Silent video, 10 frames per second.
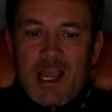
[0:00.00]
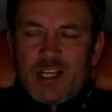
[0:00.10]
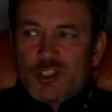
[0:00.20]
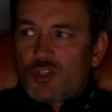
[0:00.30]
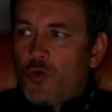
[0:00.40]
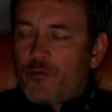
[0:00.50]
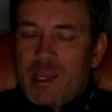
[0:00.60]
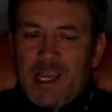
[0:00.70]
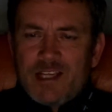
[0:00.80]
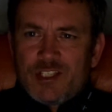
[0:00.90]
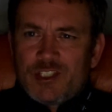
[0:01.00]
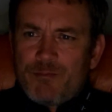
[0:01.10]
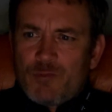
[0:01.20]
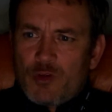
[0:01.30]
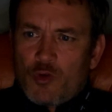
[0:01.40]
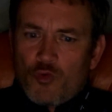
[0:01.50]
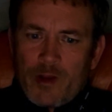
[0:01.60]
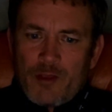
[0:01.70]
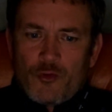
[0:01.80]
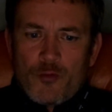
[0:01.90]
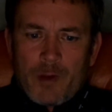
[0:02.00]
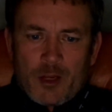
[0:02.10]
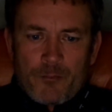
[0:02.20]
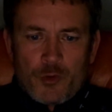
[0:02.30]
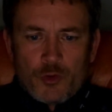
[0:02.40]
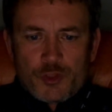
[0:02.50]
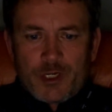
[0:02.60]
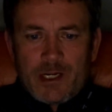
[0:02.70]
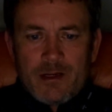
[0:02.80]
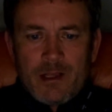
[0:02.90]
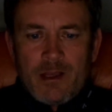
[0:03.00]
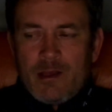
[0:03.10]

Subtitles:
and his soft gaze, it seemed to go right through my computer screen,